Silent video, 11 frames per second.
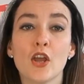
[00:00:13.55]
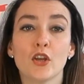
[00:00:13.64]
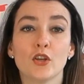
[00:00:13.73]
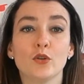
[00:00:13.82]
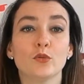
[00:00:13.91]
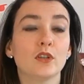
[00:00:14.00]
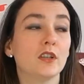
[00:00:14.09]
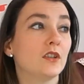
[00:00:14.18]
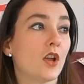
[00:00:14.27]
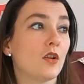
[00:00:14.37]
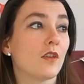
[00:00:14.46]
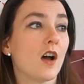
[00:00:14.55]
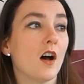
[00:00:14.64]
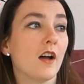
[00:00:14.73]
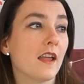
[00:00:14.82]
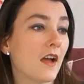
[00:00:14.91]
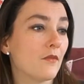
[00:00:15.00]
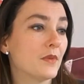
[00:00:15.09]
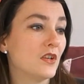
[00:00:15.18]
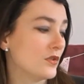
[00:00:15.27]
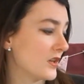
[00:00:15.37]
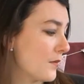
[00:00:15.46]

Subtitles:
you will know that I have been using